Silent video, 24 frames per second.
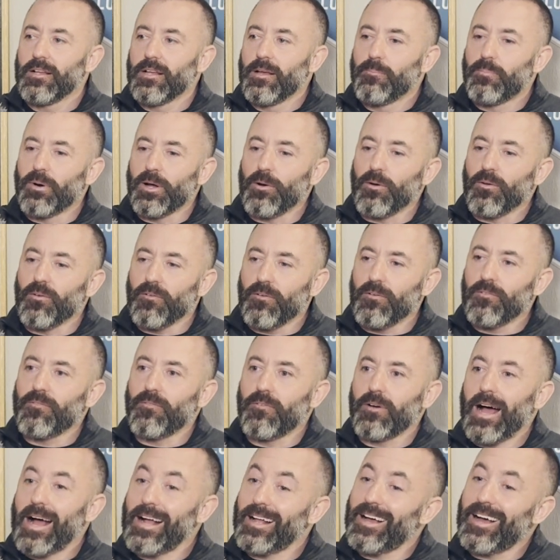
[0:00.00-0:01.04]
but
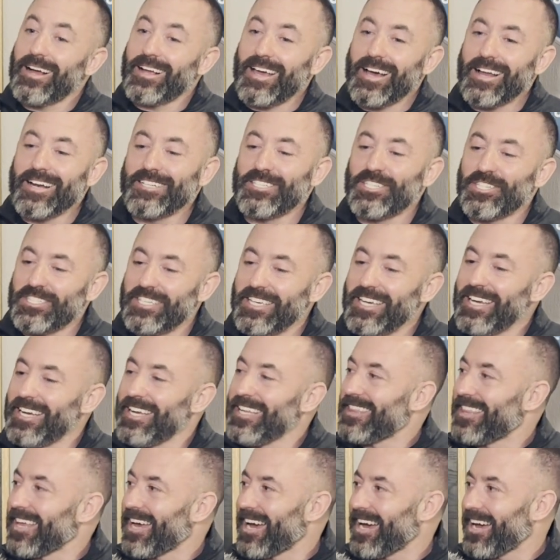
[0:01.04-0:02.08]
I kind of just
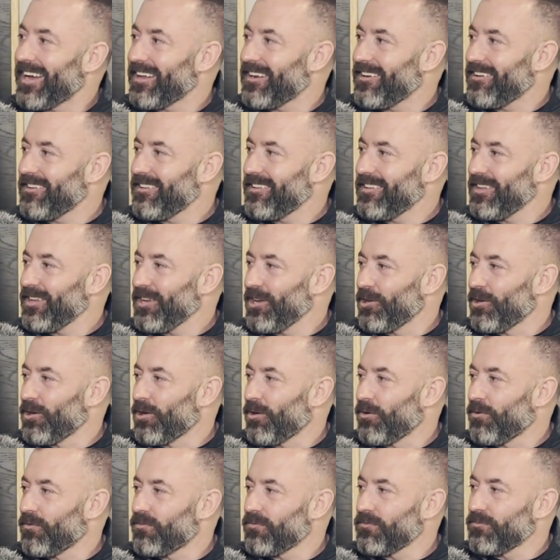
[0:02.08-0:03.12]
eat that,
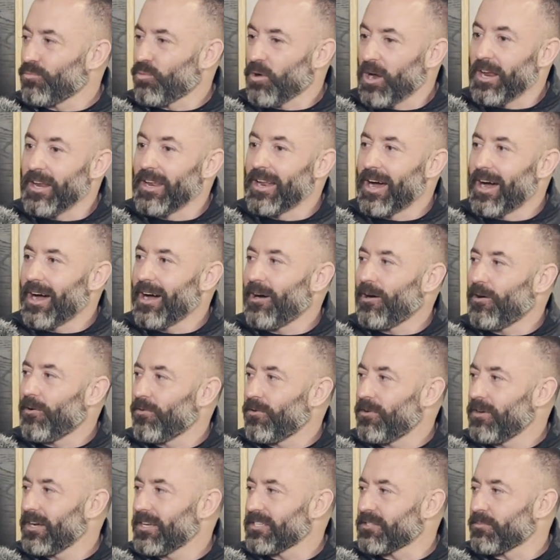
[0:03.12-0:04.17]
right
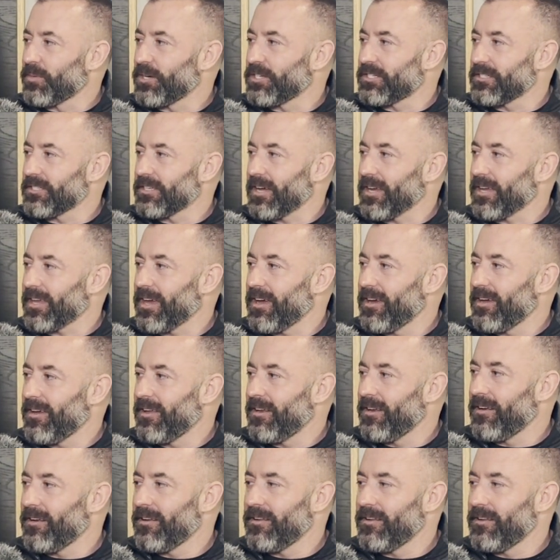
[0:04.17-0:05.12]
now as much as I can.